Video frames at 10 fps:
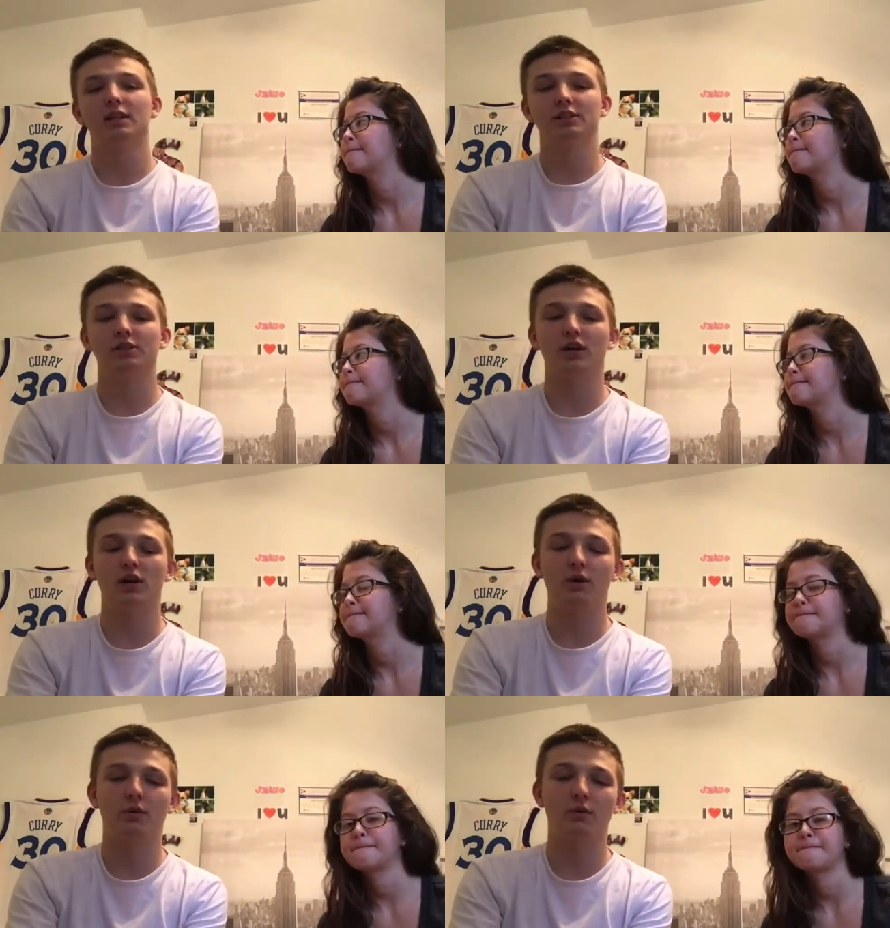
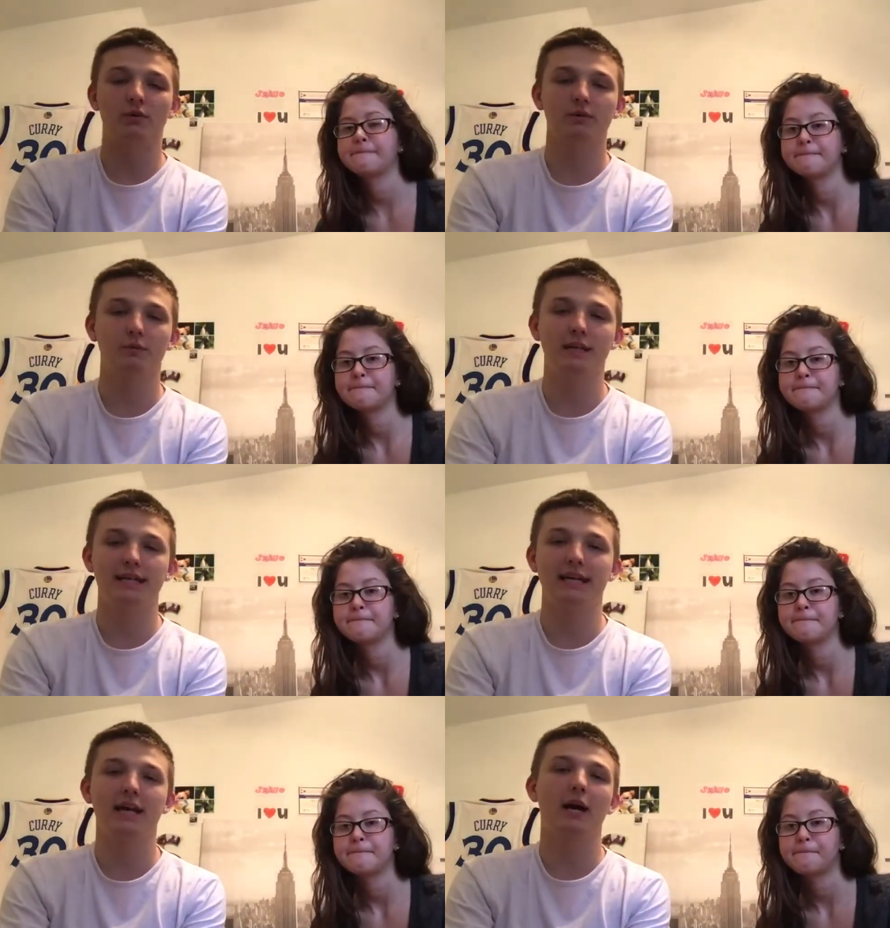Speaker 1: So we
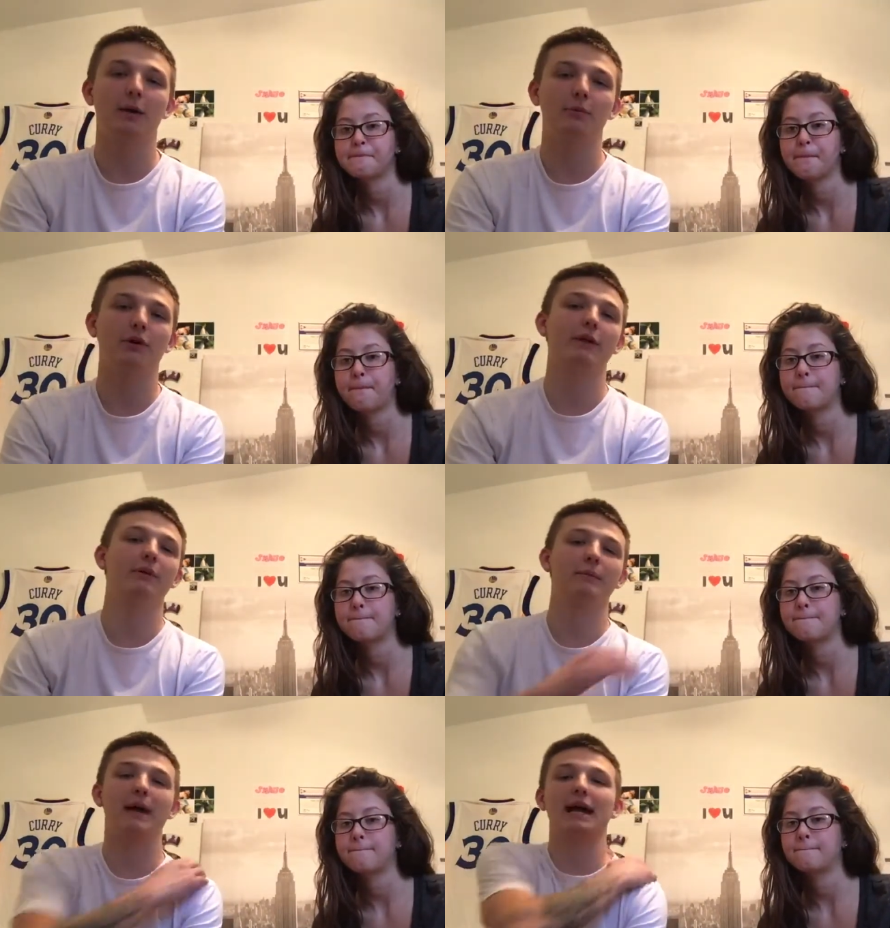needed an upgrade
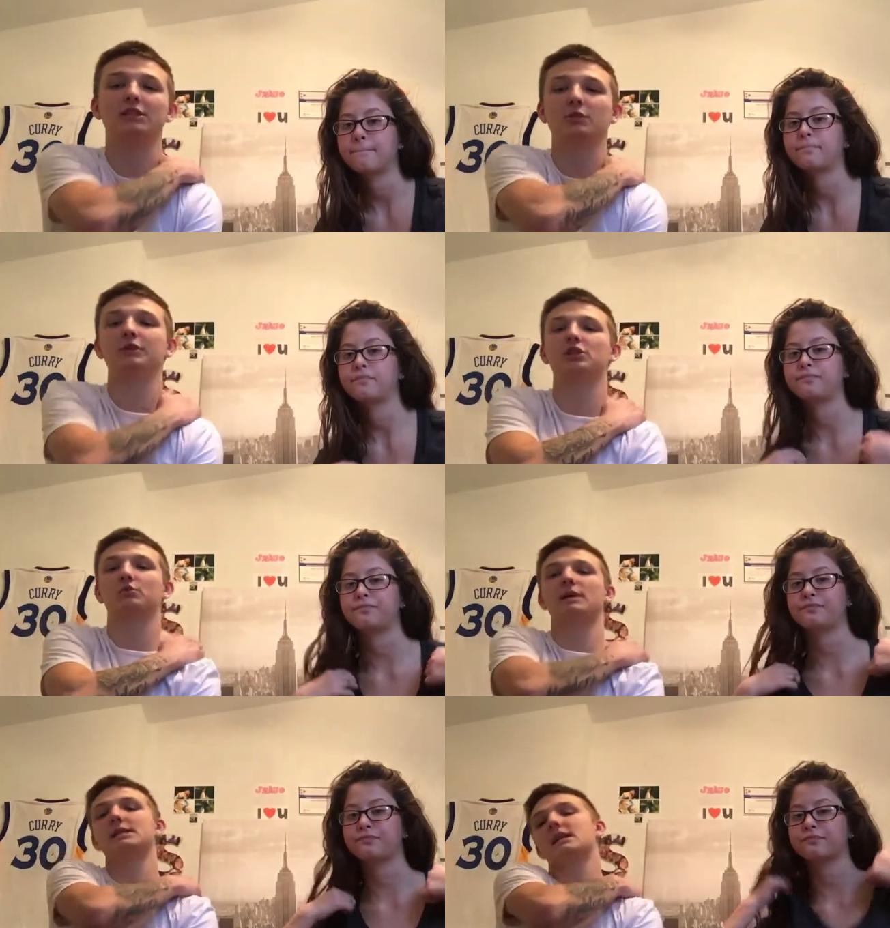really bad. So we
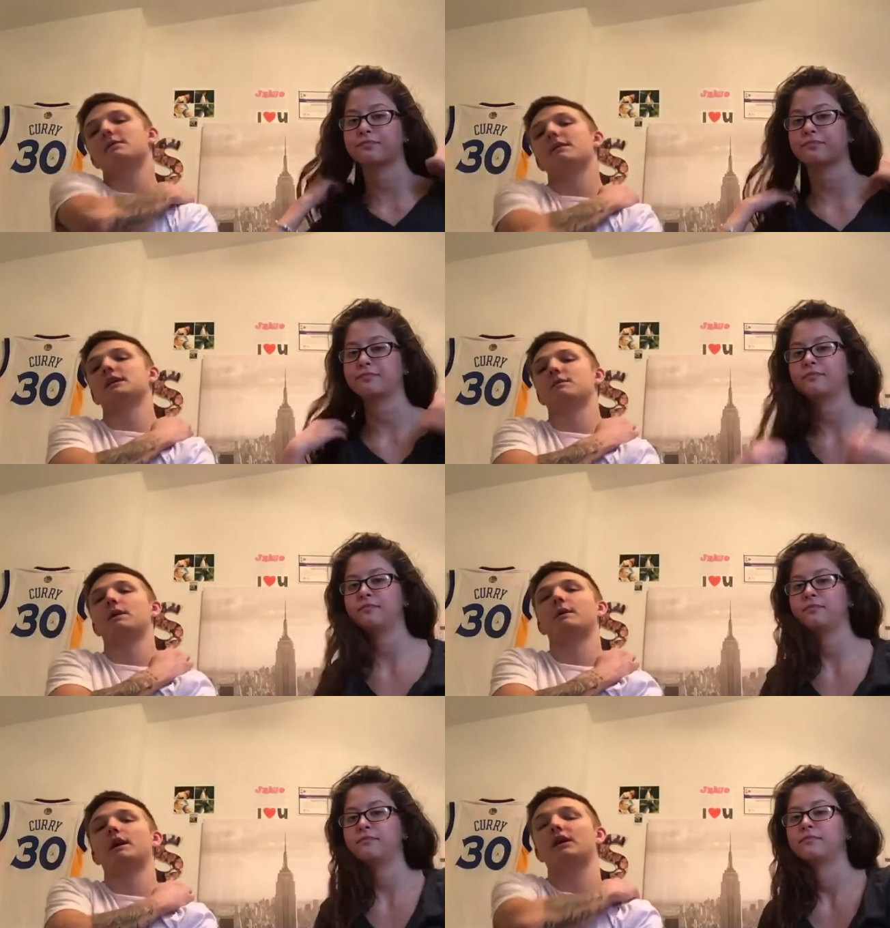just went to the Best Buy
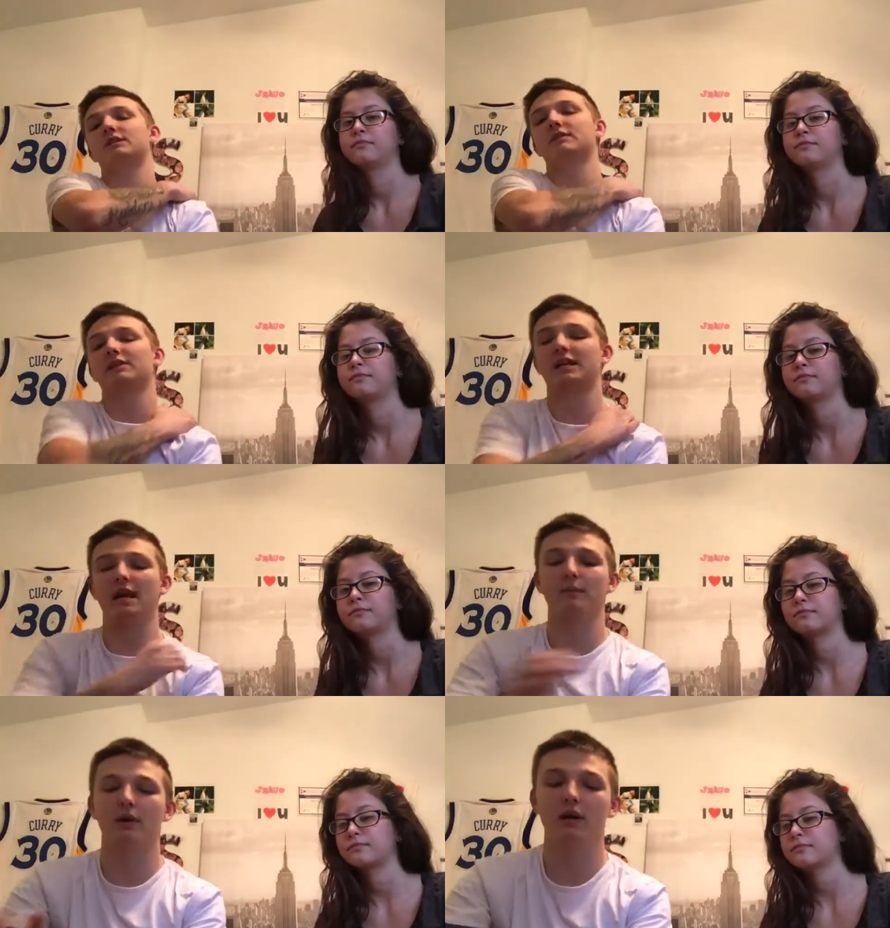and we got ourselves a
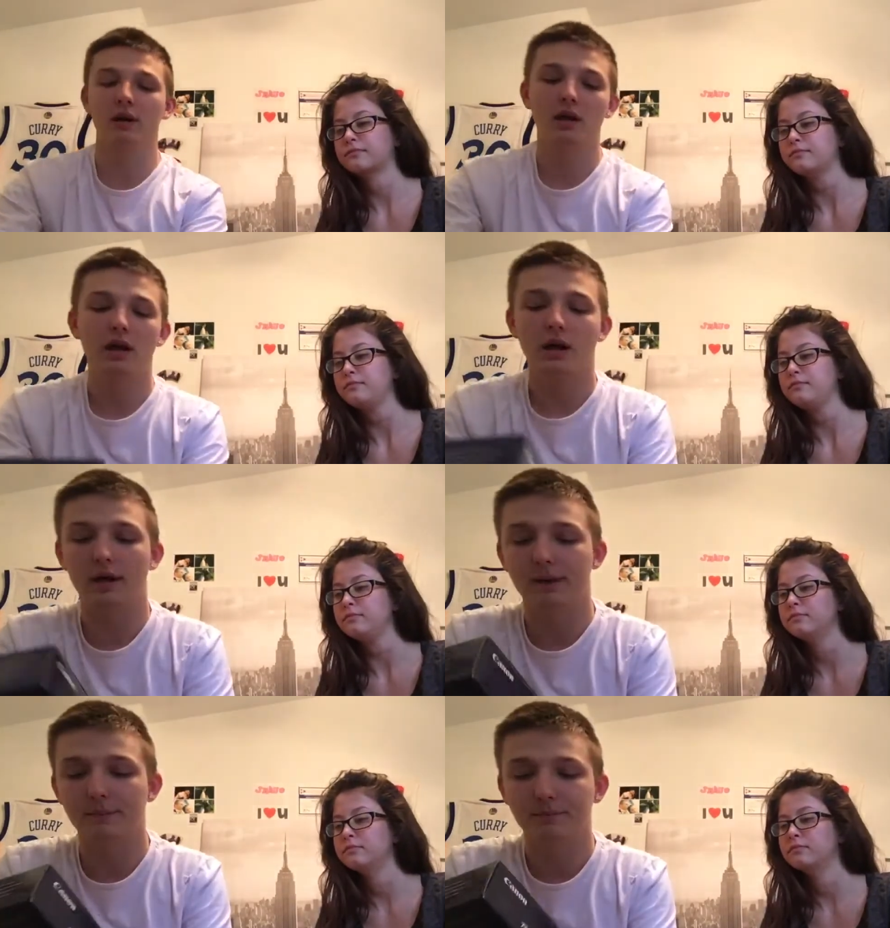camera.
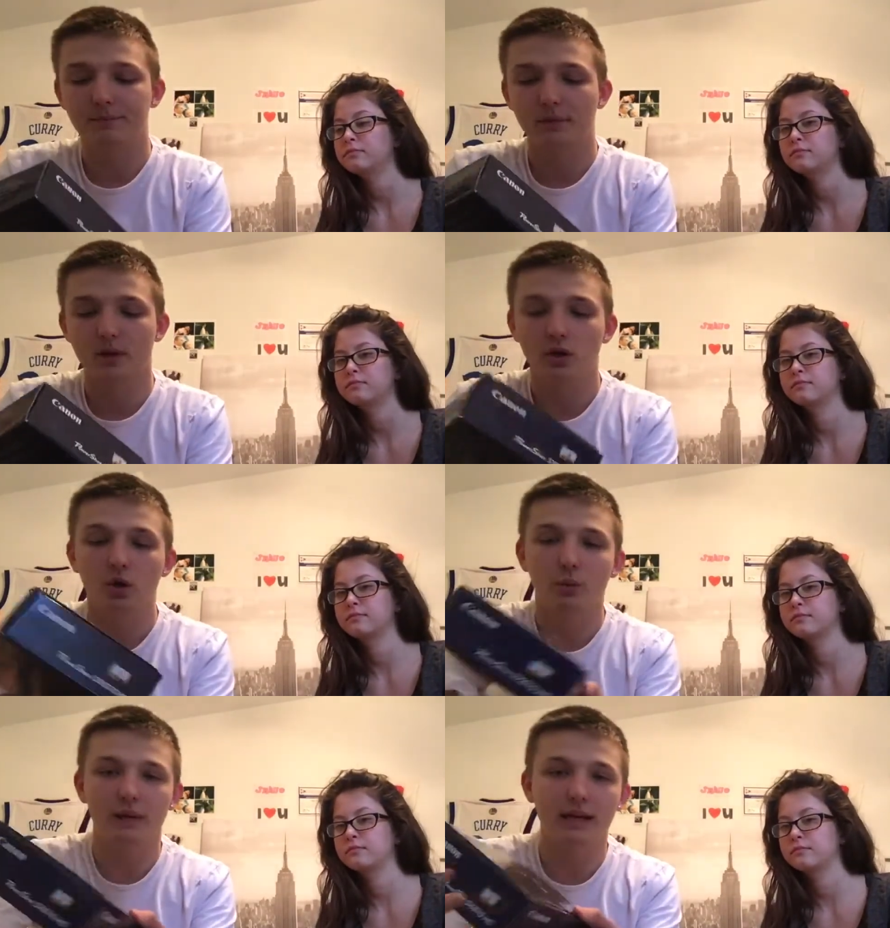Um
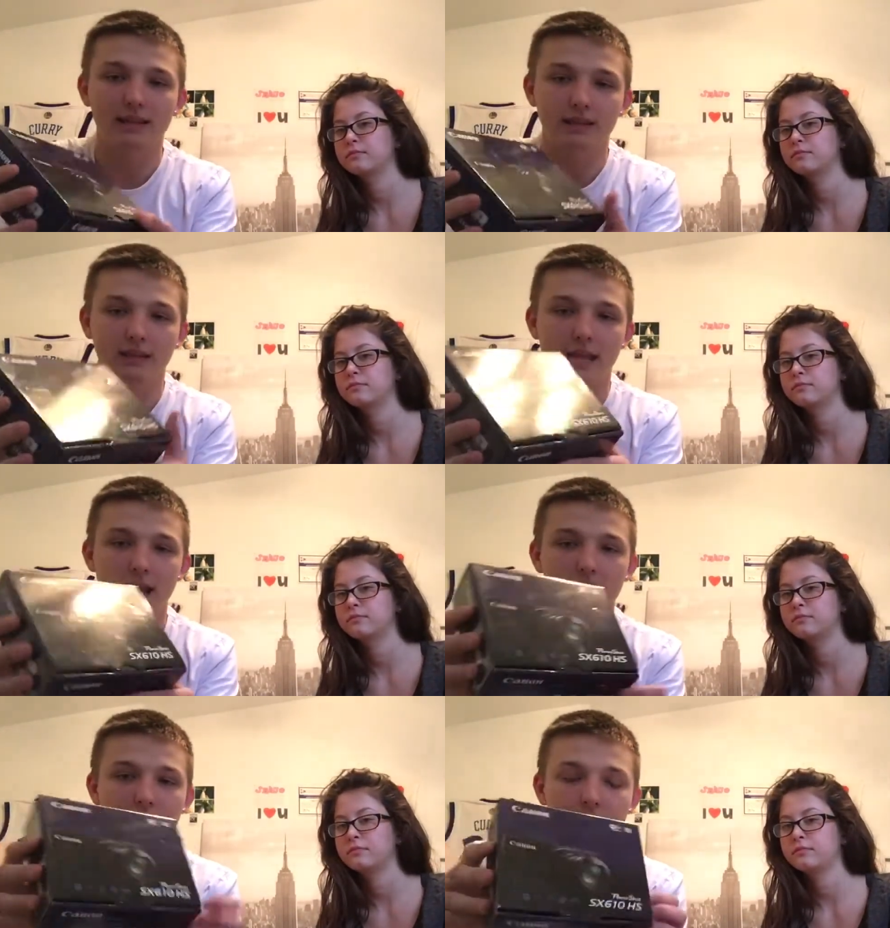we got the
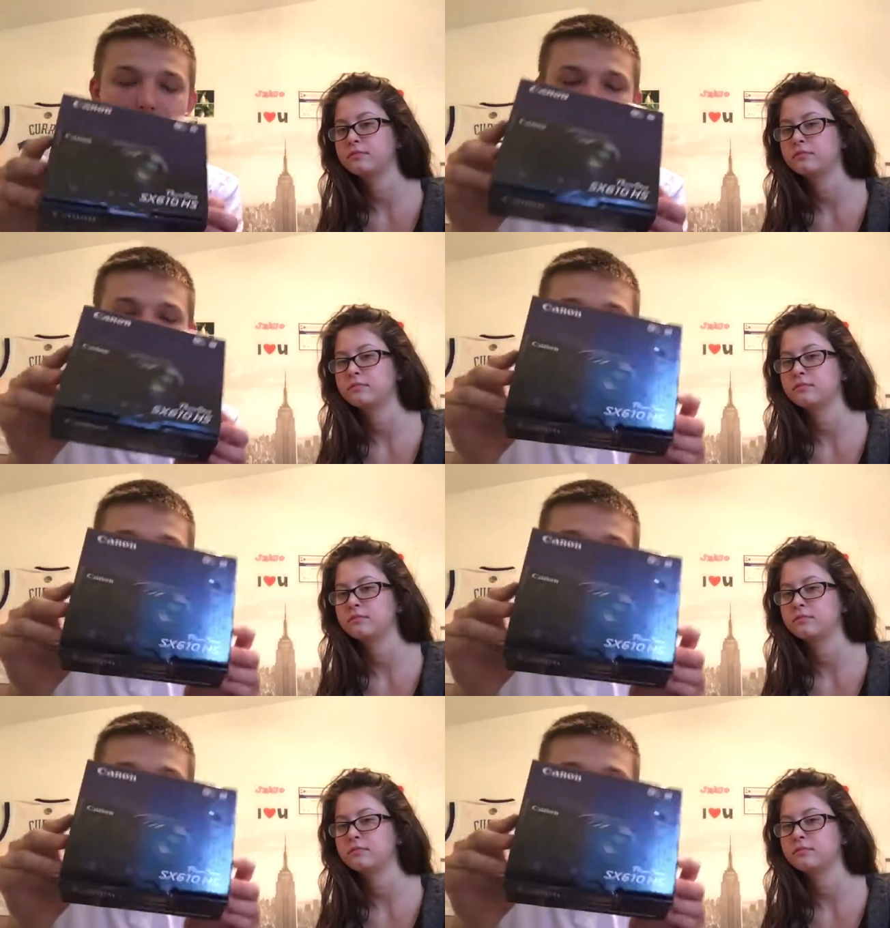Canon